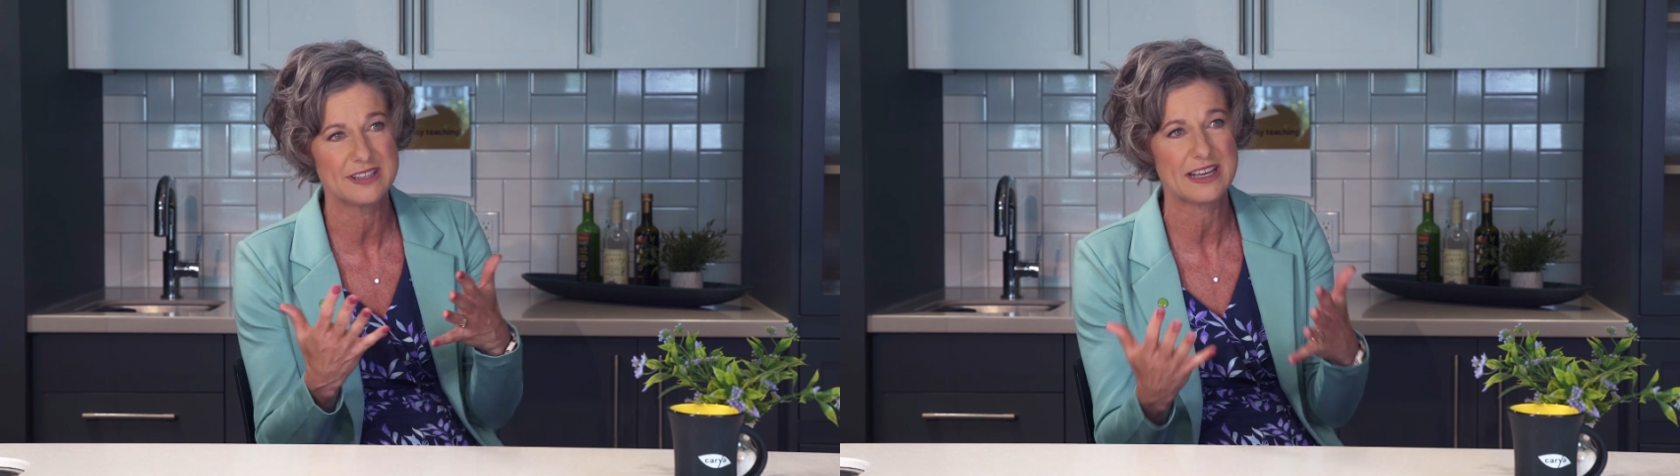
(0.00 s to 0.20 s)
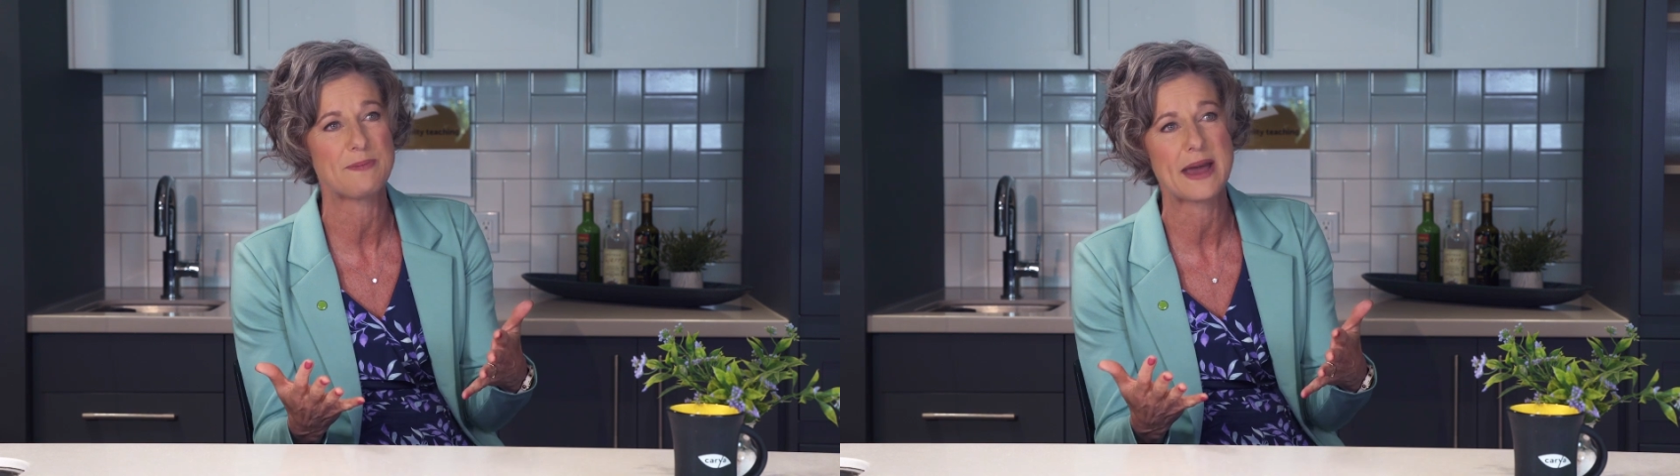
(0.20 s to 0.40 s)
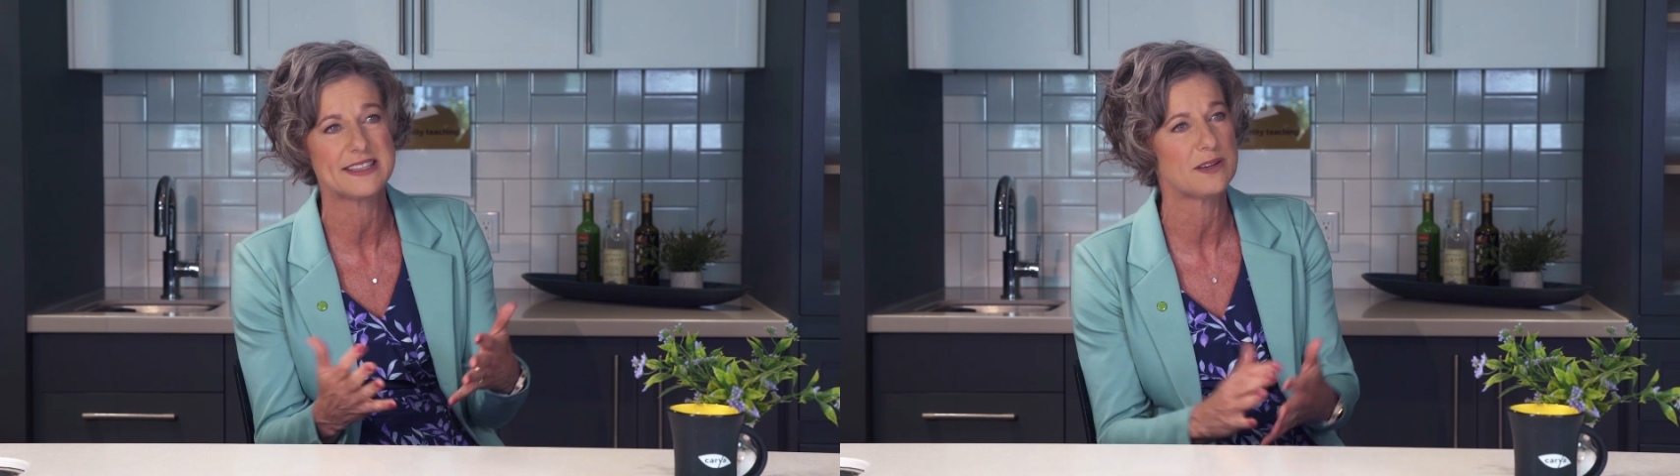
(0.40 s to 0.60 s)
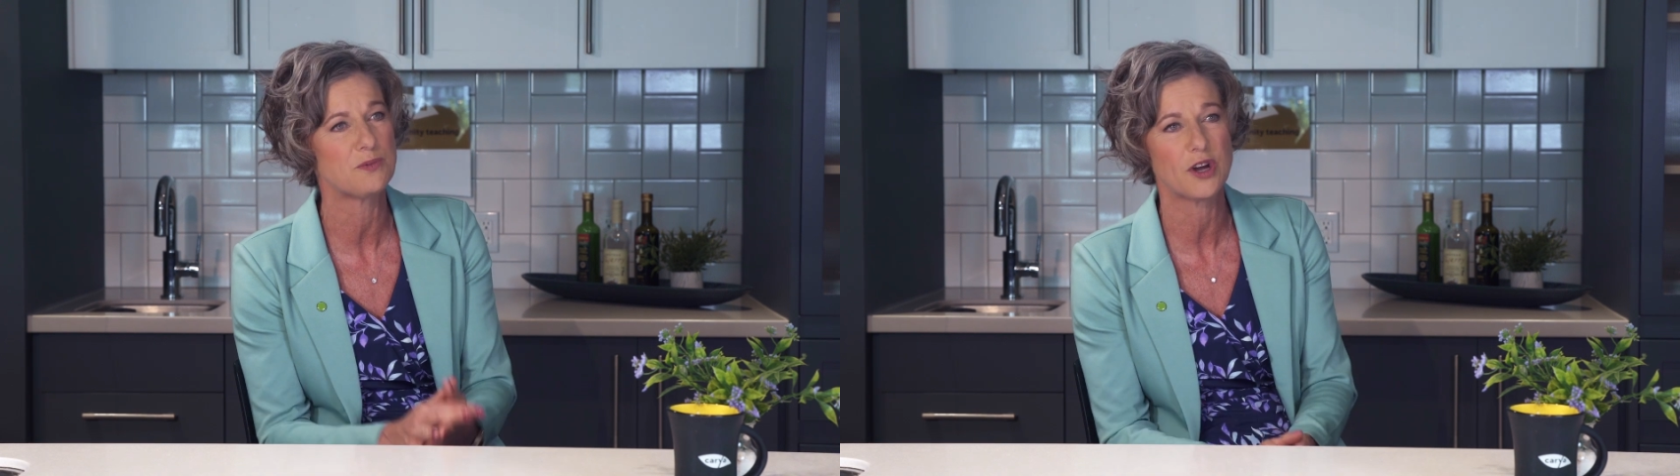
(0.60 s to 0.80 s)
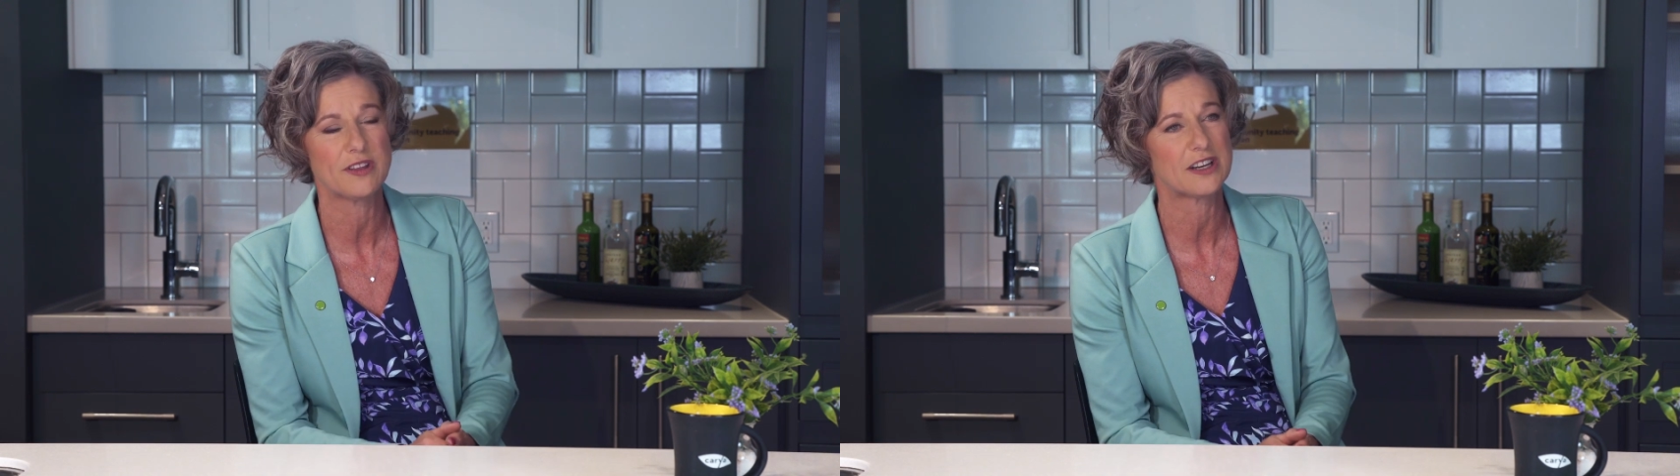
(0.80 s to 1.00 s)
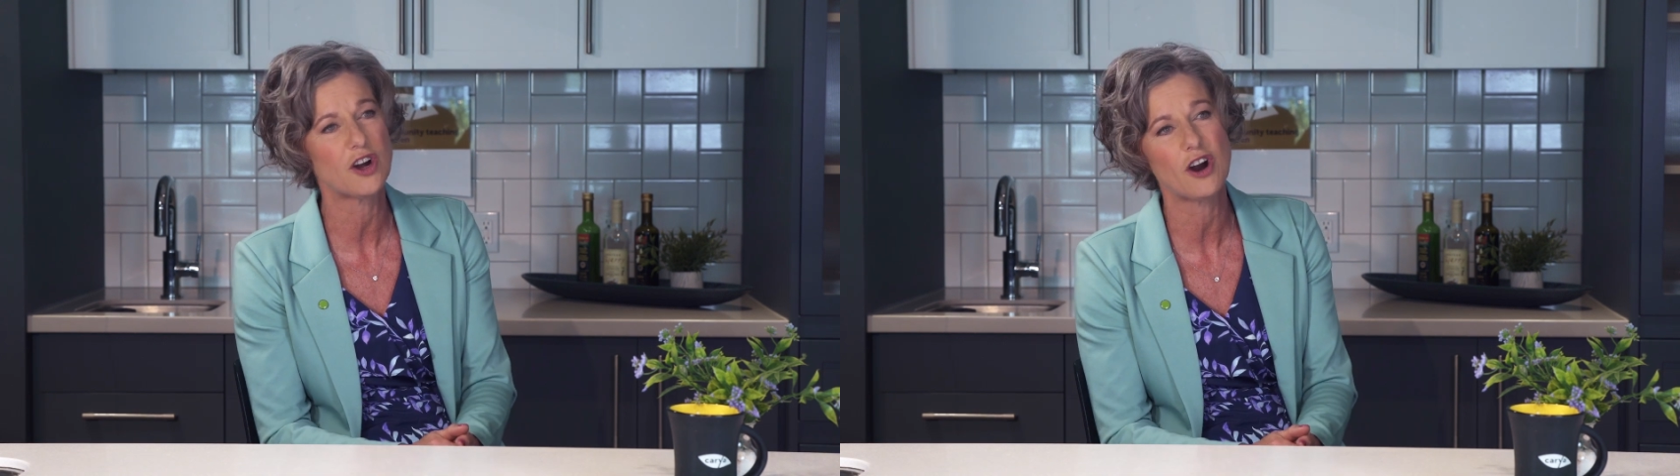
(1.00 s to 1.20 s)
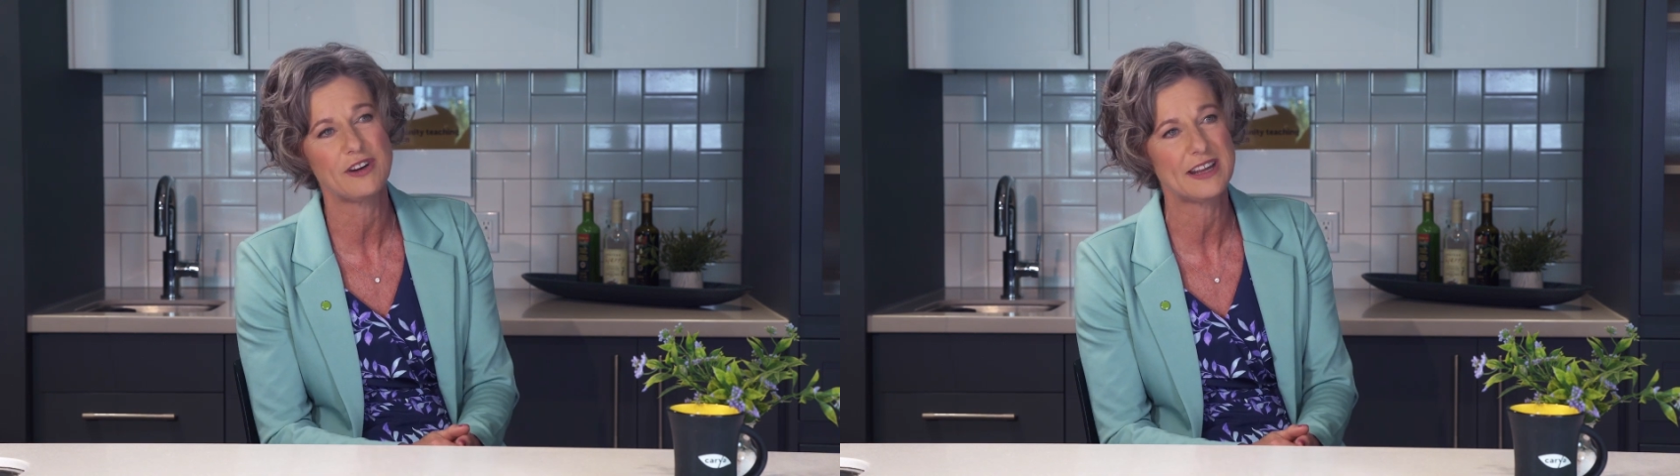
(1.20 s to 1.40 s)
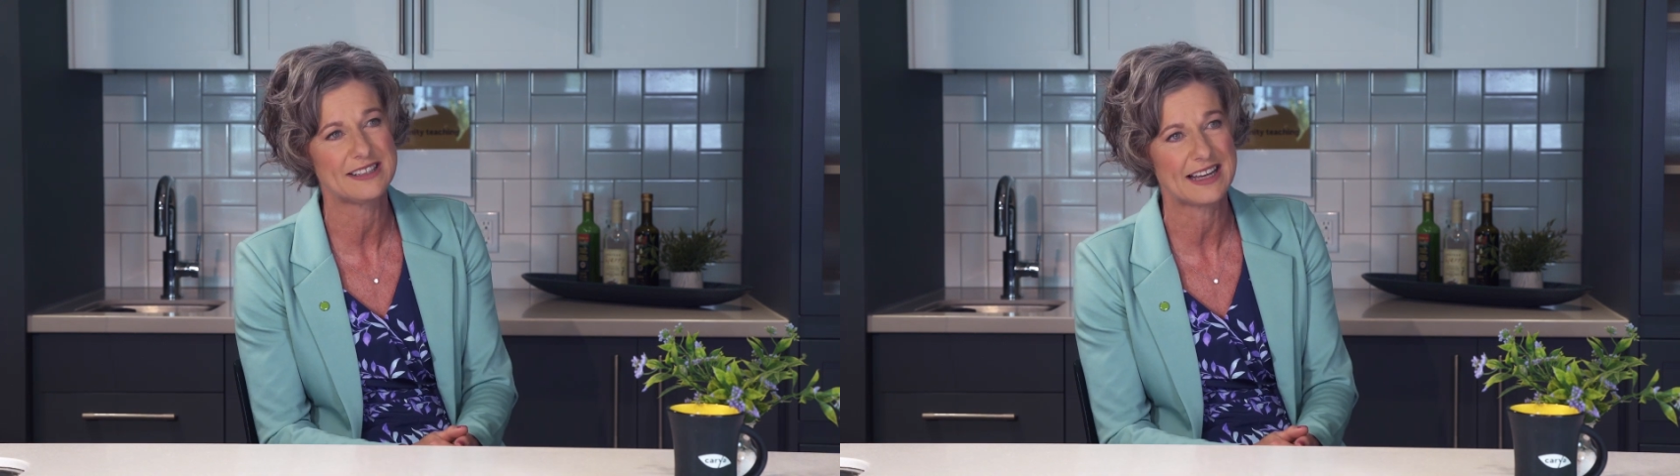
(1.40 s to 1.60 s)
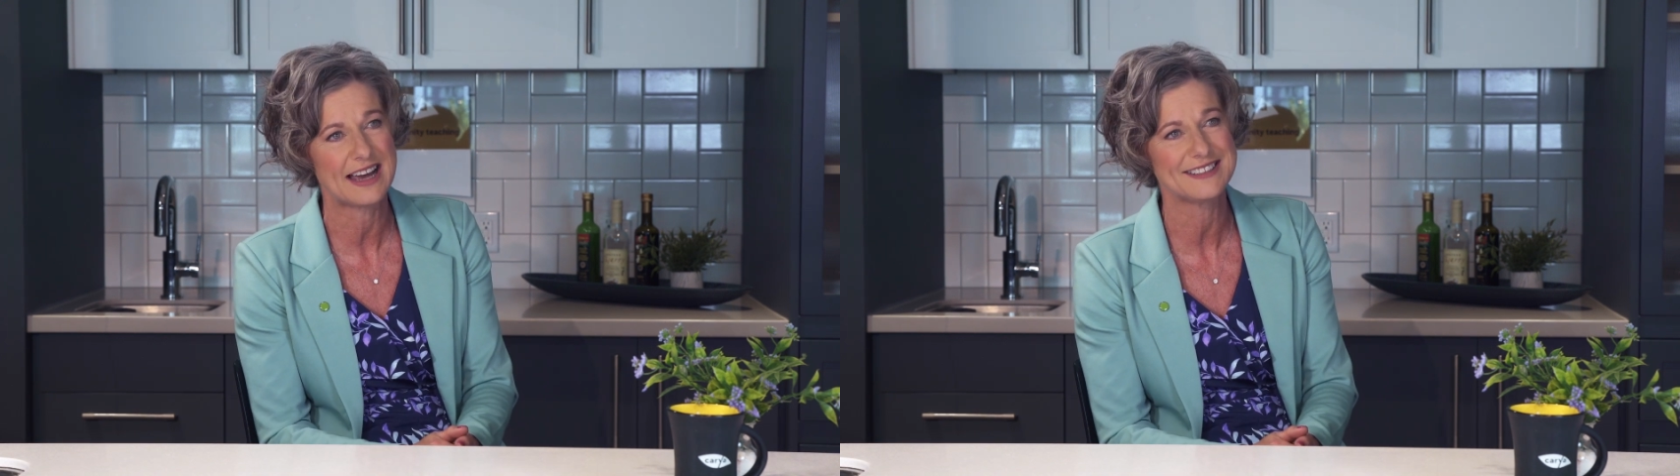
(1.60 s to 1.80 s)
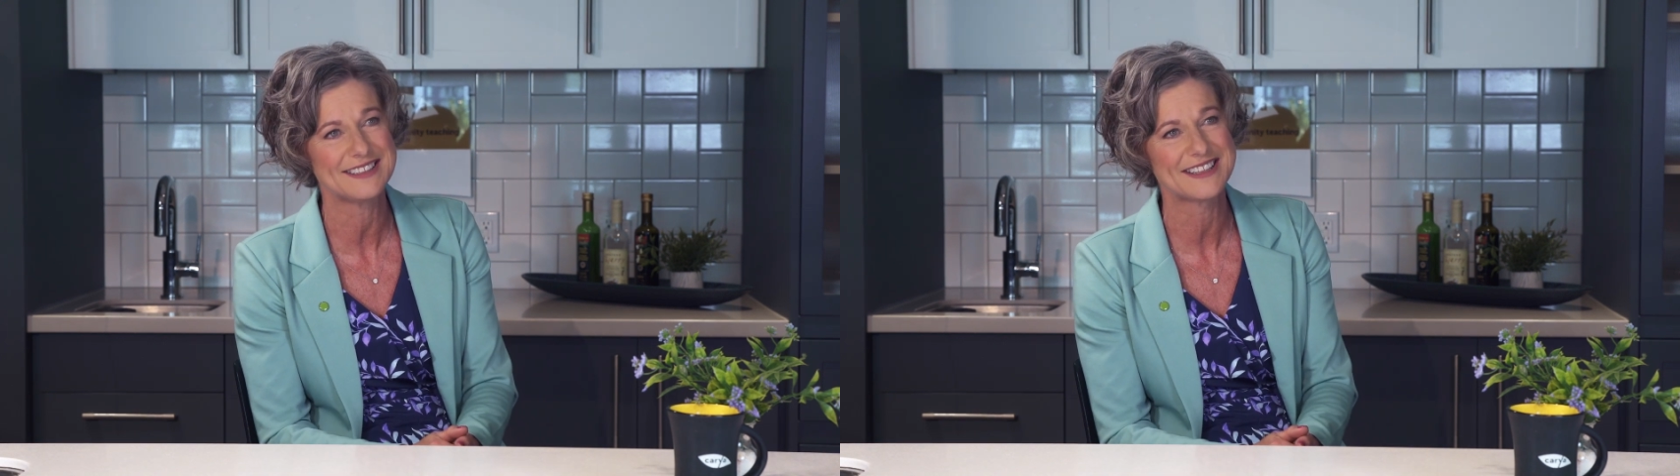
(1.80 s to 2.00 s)
the amazing work that Carya
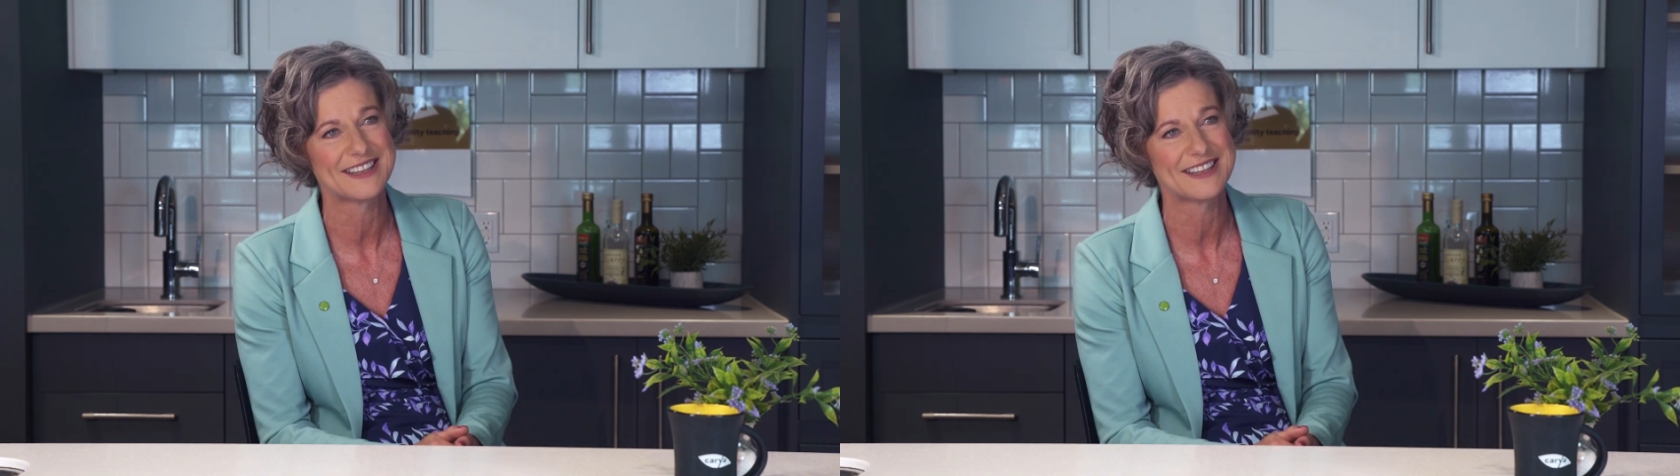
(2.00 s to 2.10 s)
does.